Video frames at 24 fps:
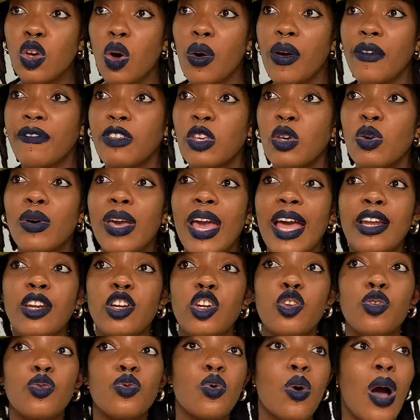So if you
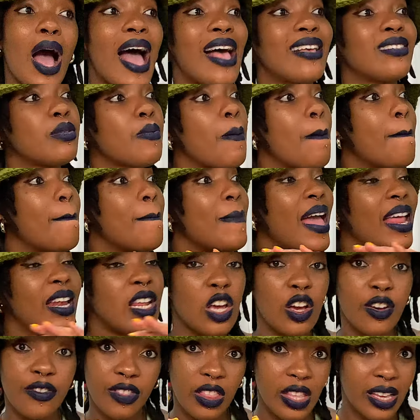can do as
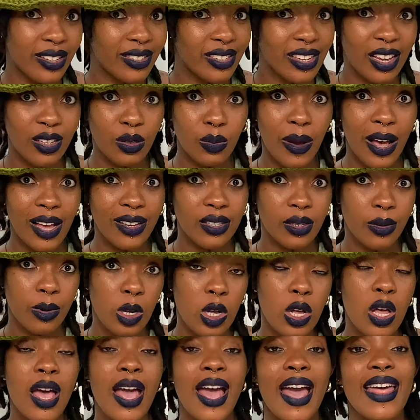many of these as
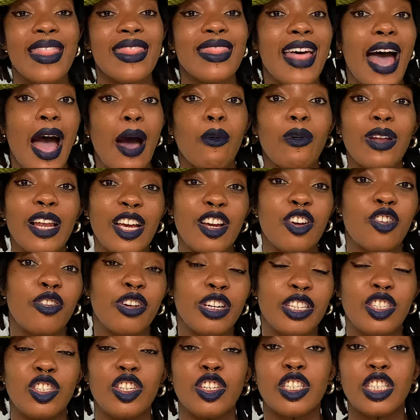possible, that will
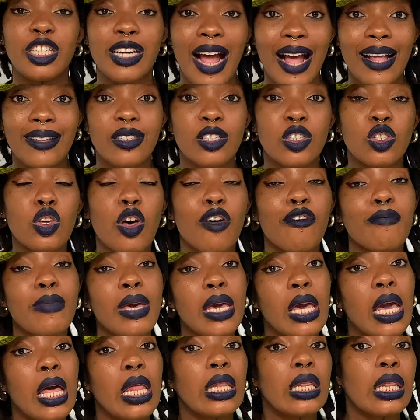increase your chances
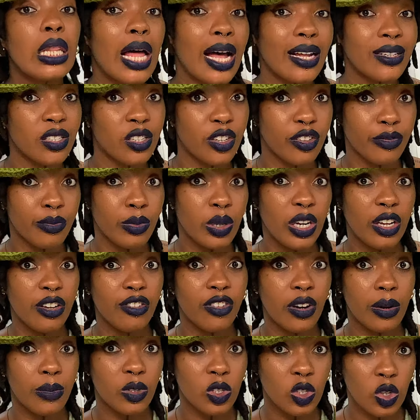of making lots of
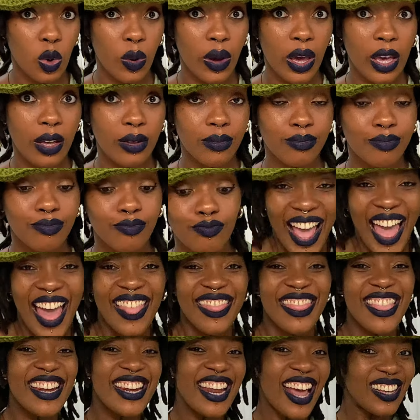money from sewing.
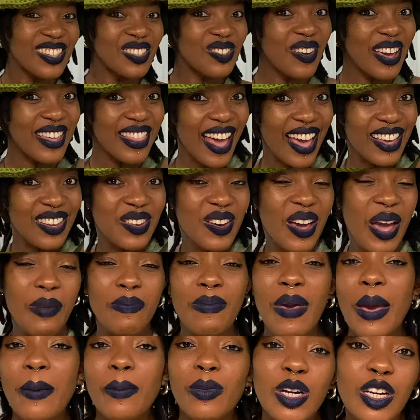The next way that you
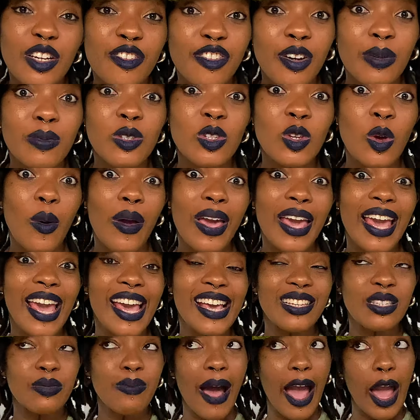can make money from
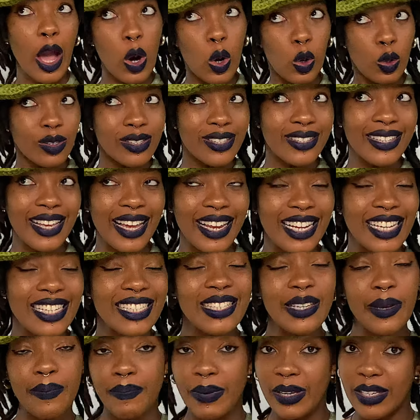sewing is by
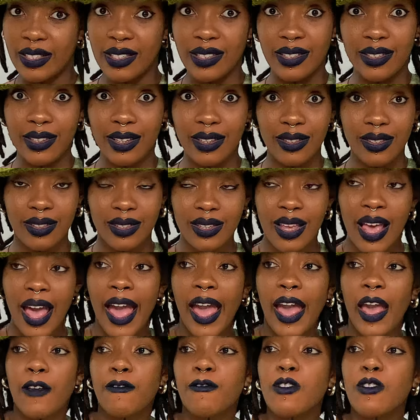wholesaling to businesses.